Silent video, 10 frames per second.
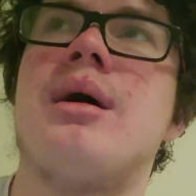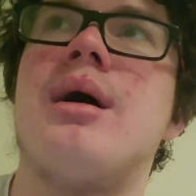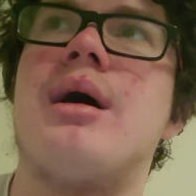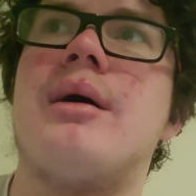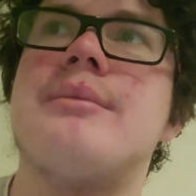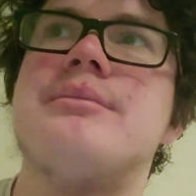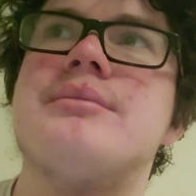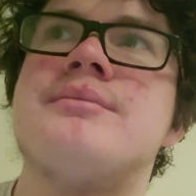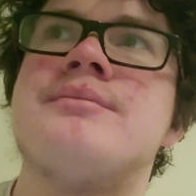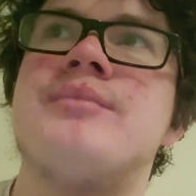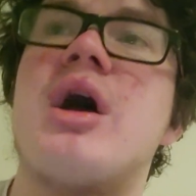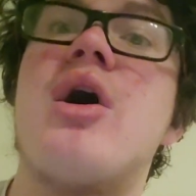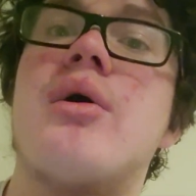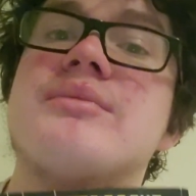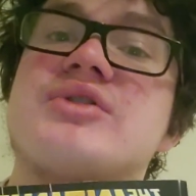I'm
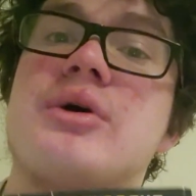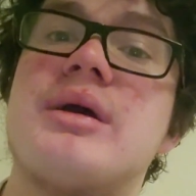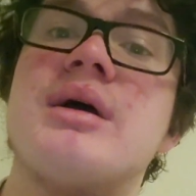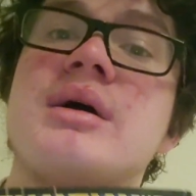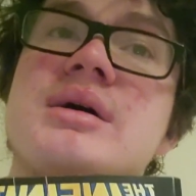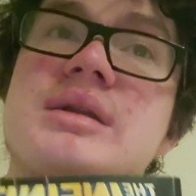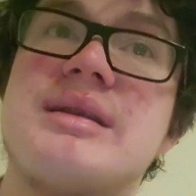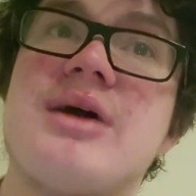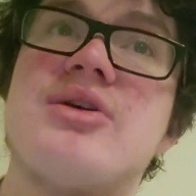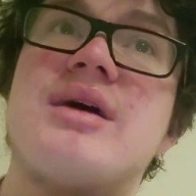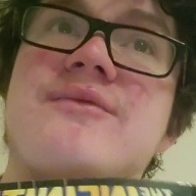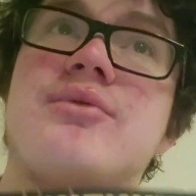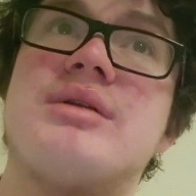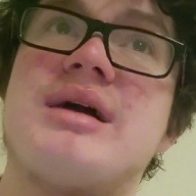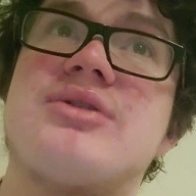sorry,
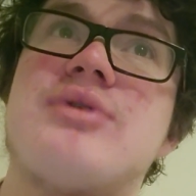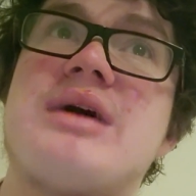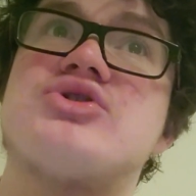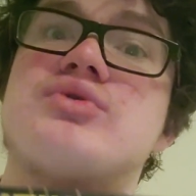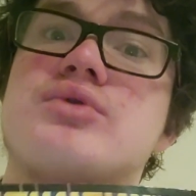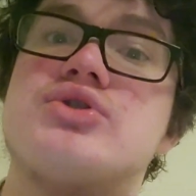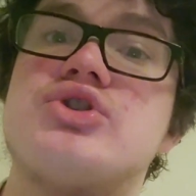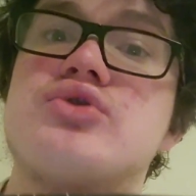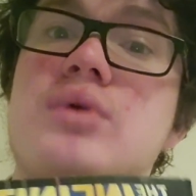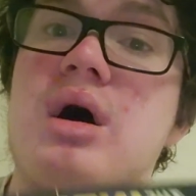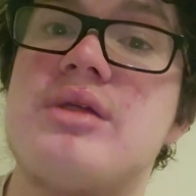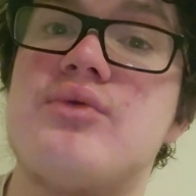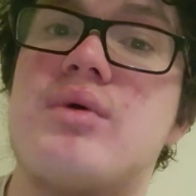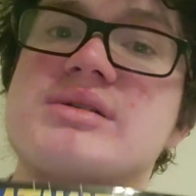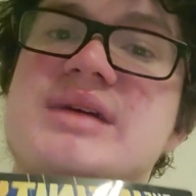Daredevil and Night Thrasher were two other
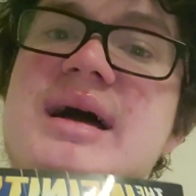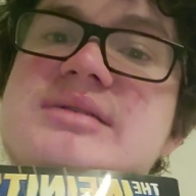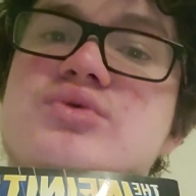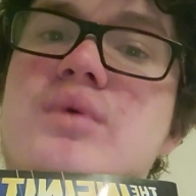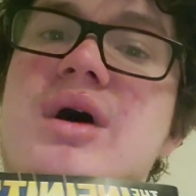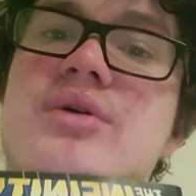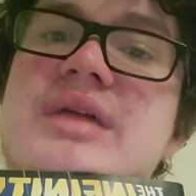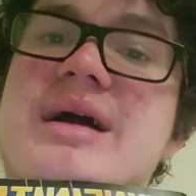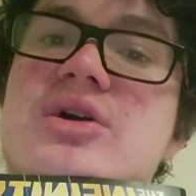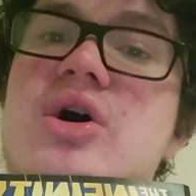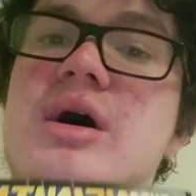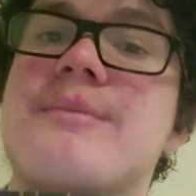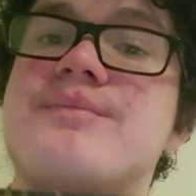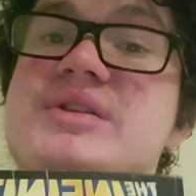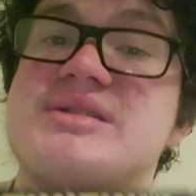ones as well that
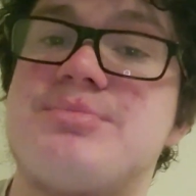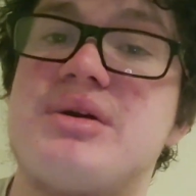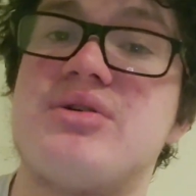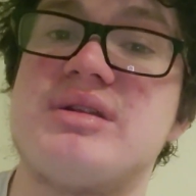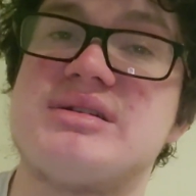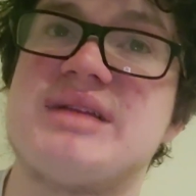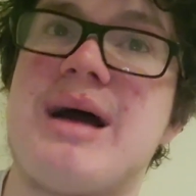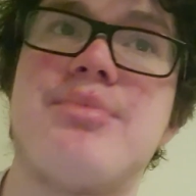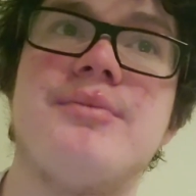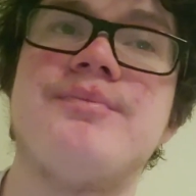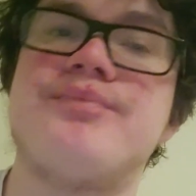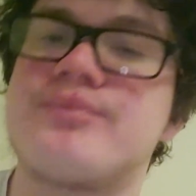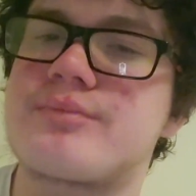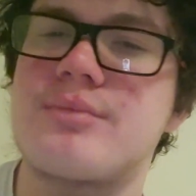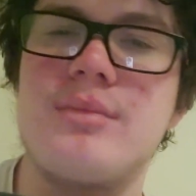disappeared in the Snap.
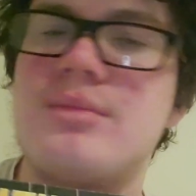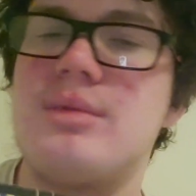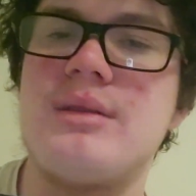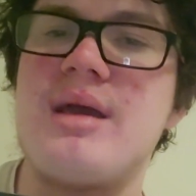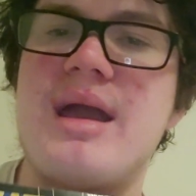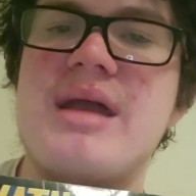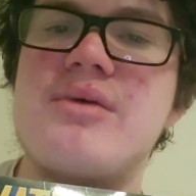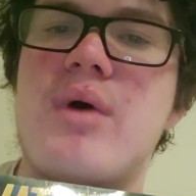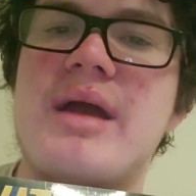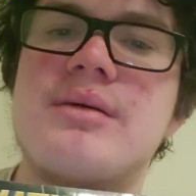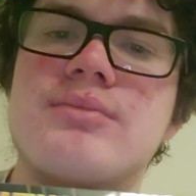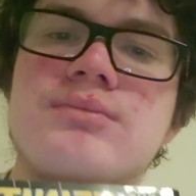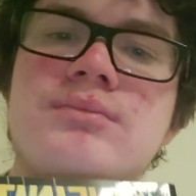Anyway.